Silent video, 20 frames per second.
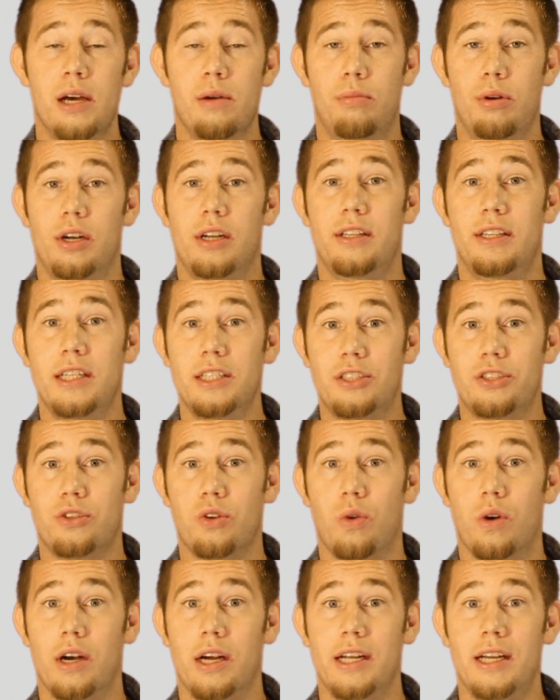But in this
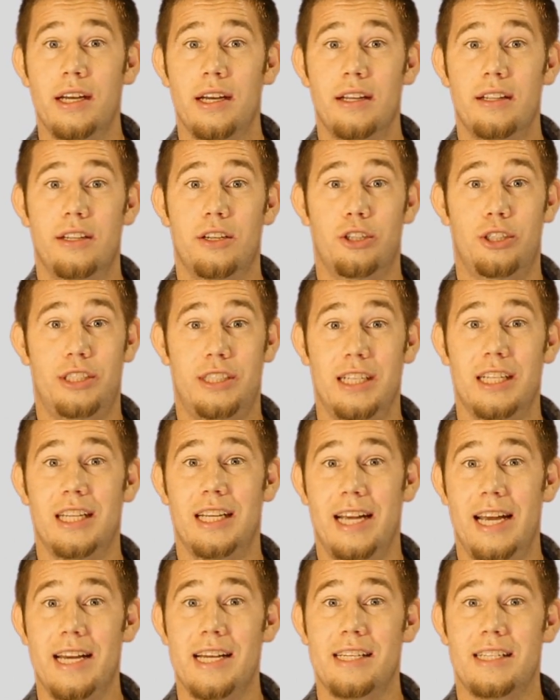story, there's
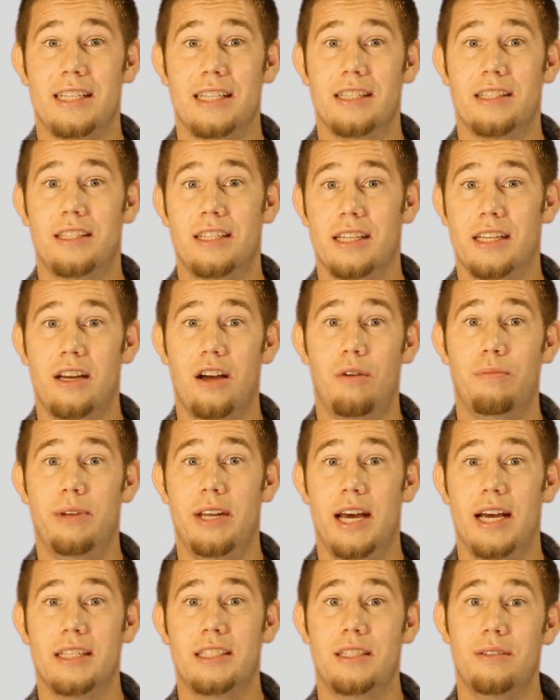silly antics that come
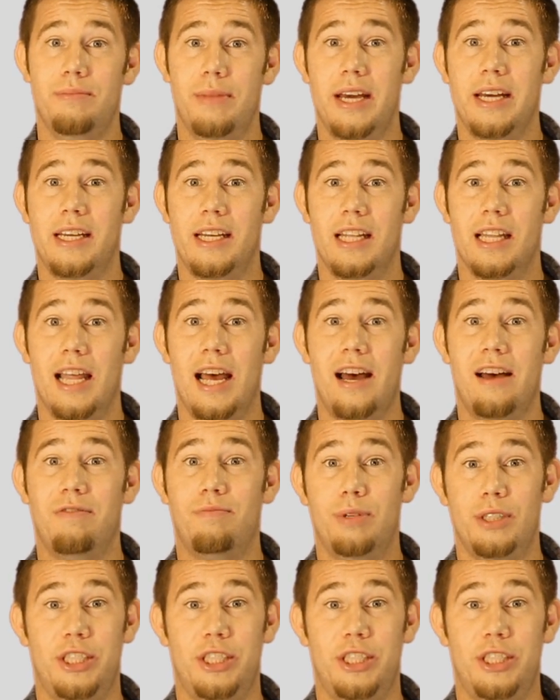next and make you laugh,